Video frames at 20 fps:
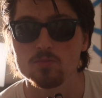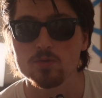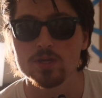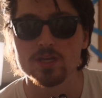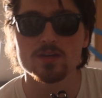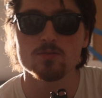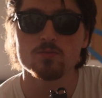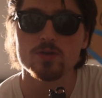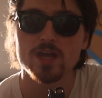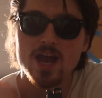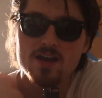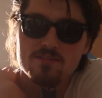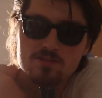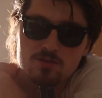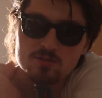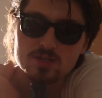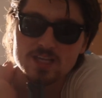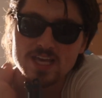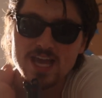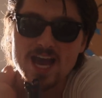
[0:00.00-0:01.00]
We
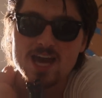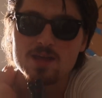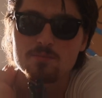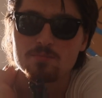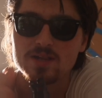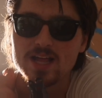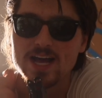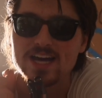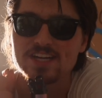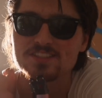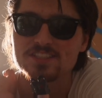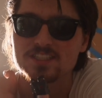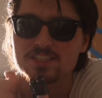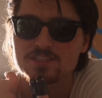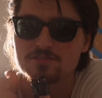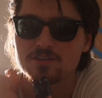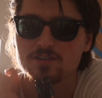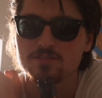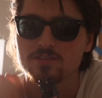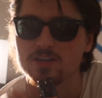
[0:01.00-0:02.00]
haven't really had
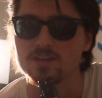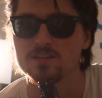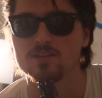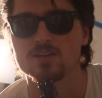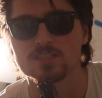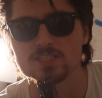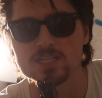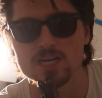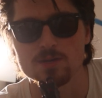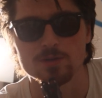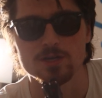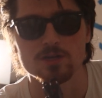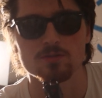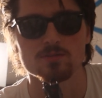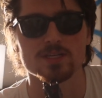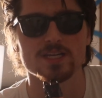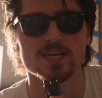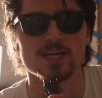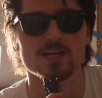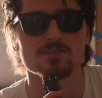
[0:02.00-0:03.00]
plastics for a very long time. We don't
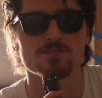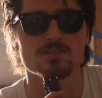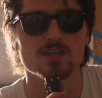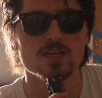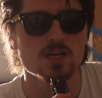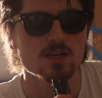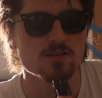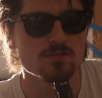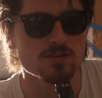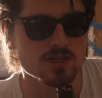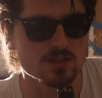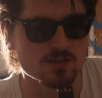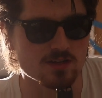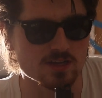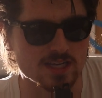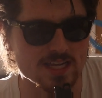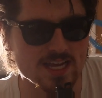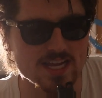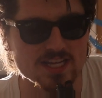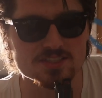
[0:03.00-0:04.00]
really have very
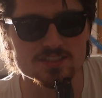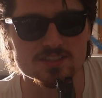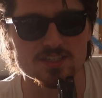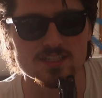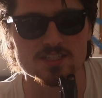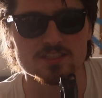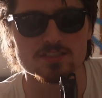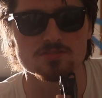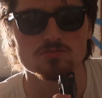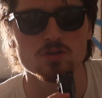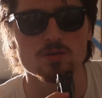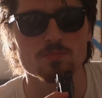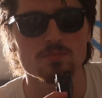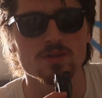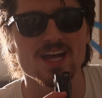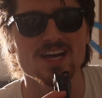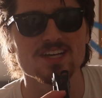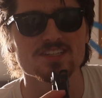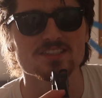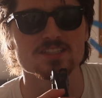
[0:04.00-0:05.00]
long case studies of what
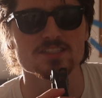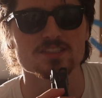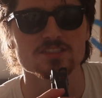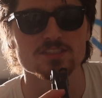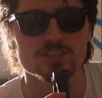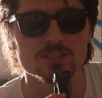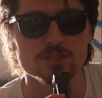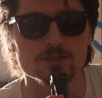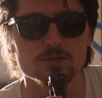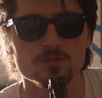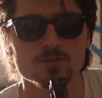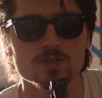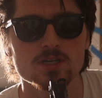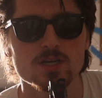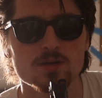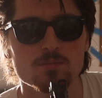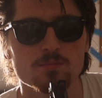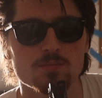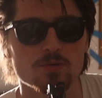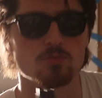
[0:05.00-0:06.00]
plastics do,
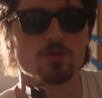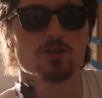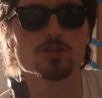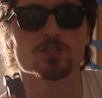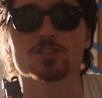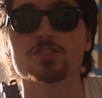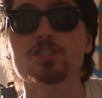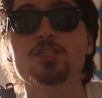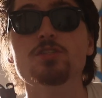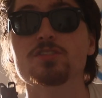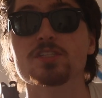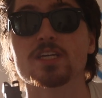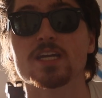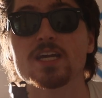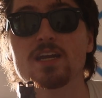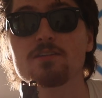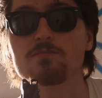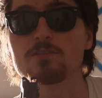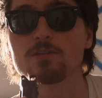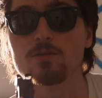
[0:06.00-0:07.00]
but we're just using
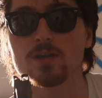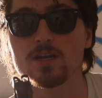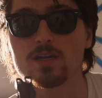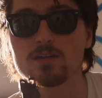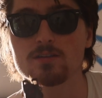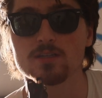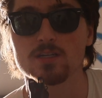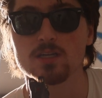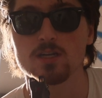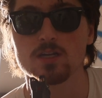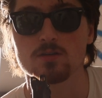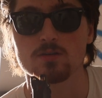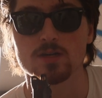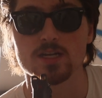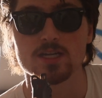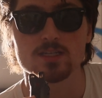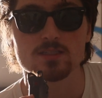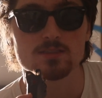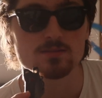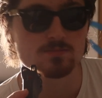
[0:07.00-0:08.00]
it everywhere,
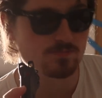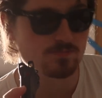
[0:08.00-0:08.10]
right?